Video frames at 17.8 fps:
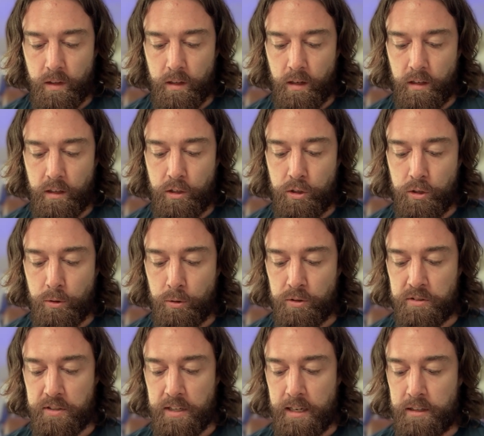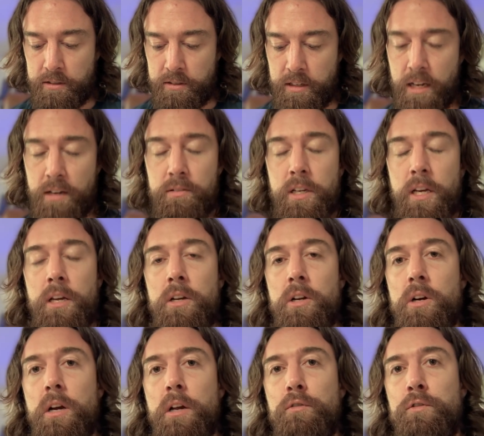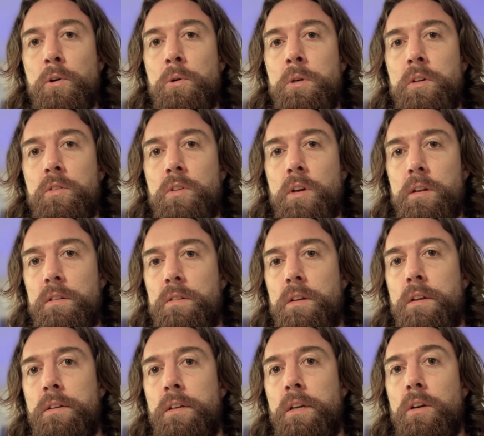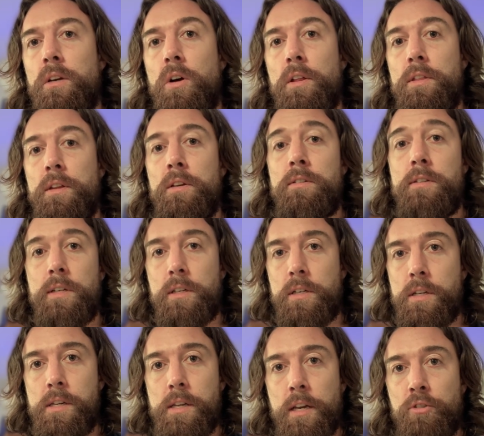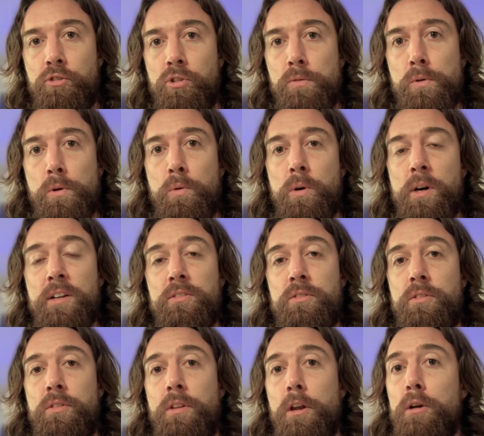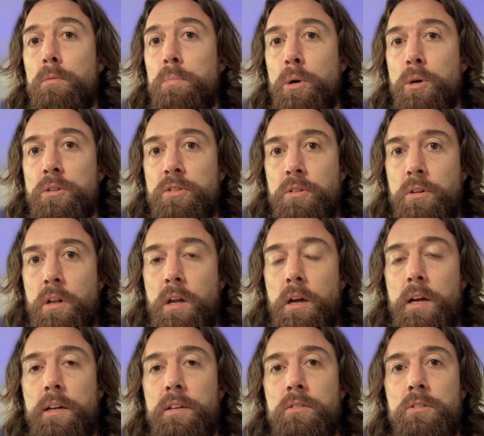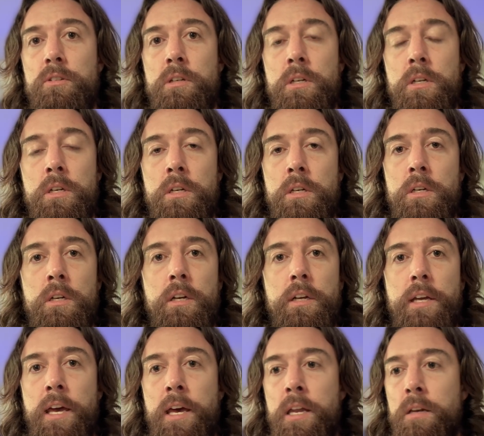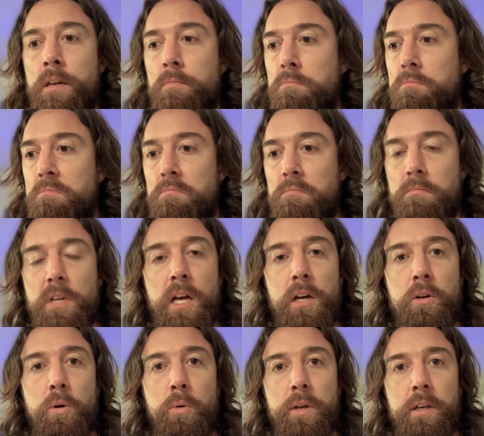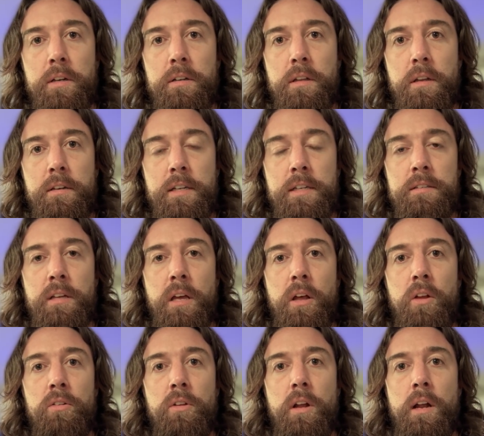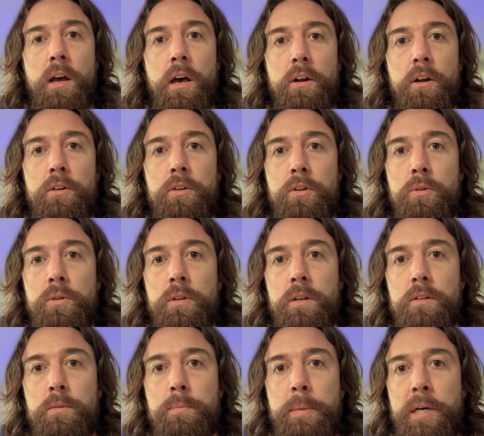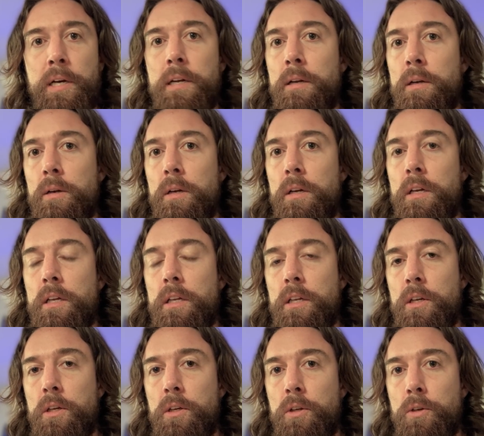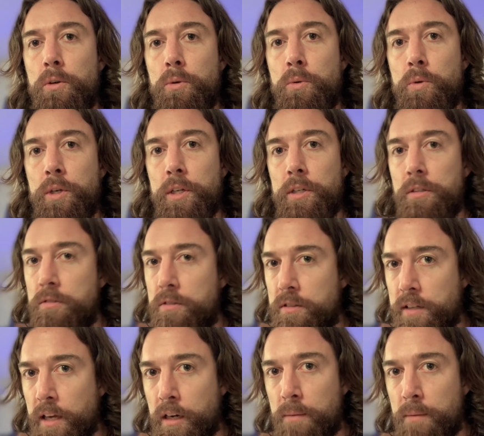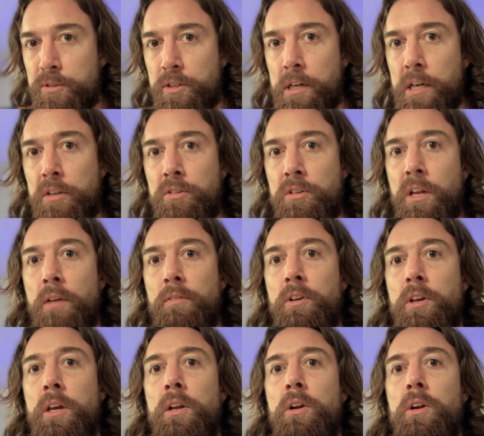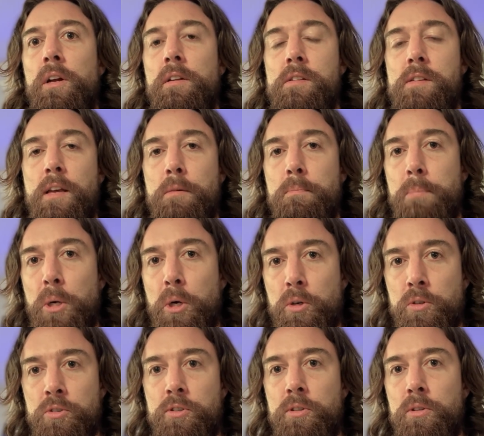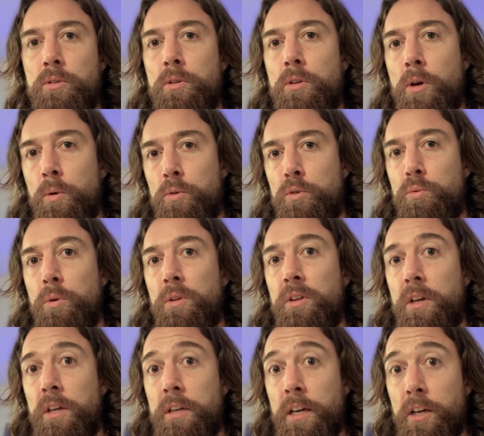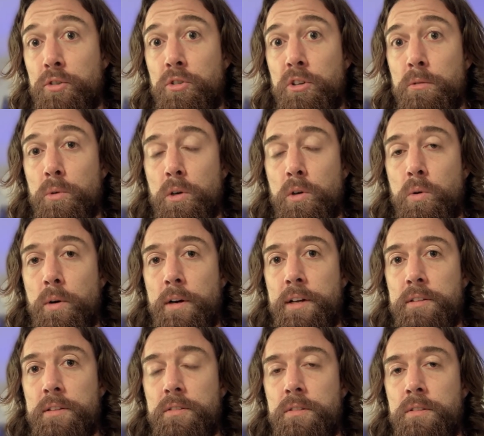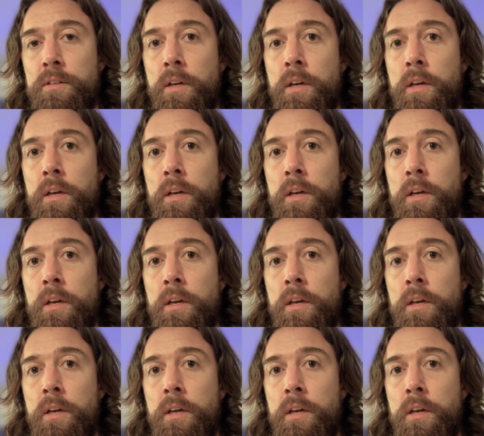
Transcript: use Sales Navigator and focus on sending authentic connection requests that are personalized. Again, not going into the details on how to do this, but you can set up Sales Navigator and send personal notes with connection requests.